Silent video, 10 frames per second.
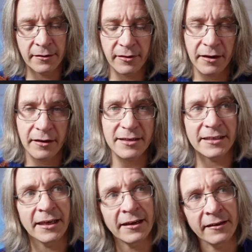things
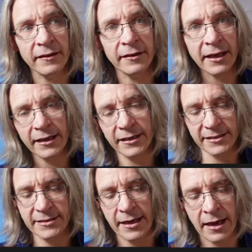and getting the next
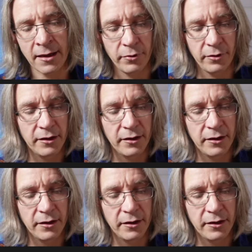step